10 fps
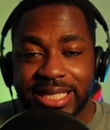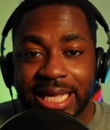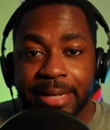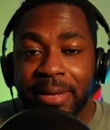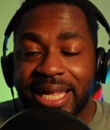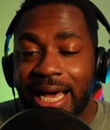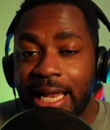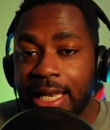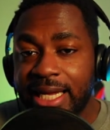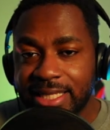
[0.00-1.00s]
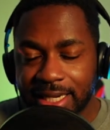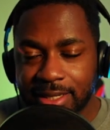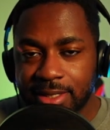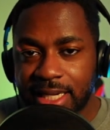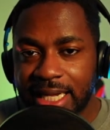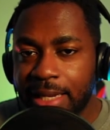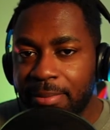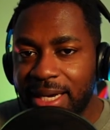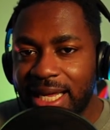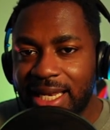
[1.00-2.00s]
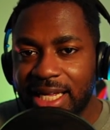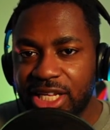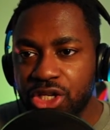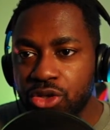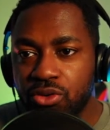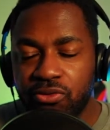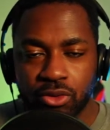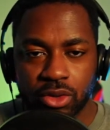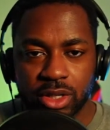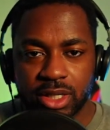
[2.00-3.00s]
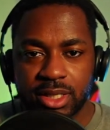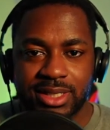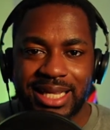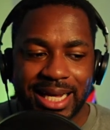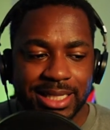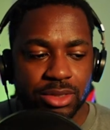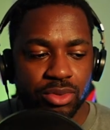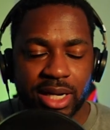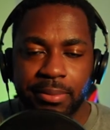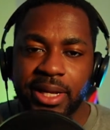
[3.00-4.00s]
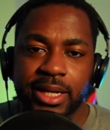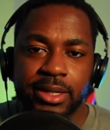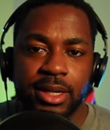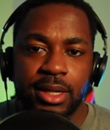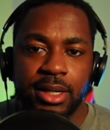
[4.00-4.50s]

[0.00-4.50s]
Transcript: they may not like that and they may not like you for it. That's what I mean.